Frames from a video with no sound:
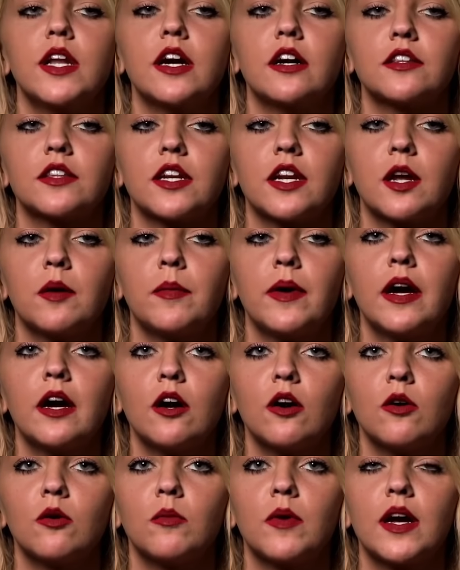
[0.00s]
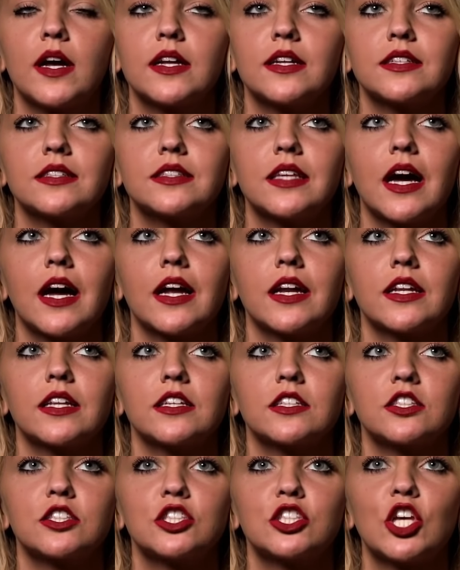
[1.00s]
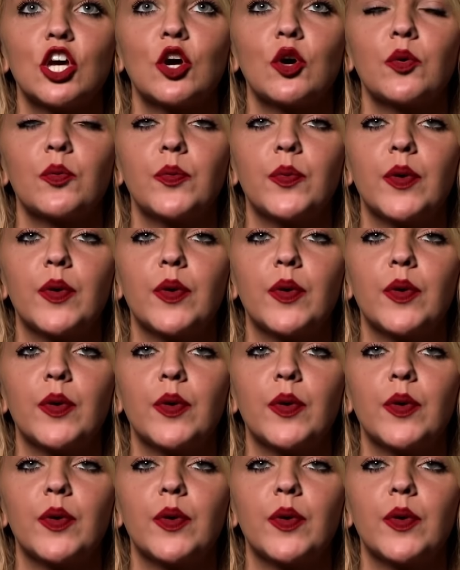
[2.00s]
now that I'm out, my anxiety is so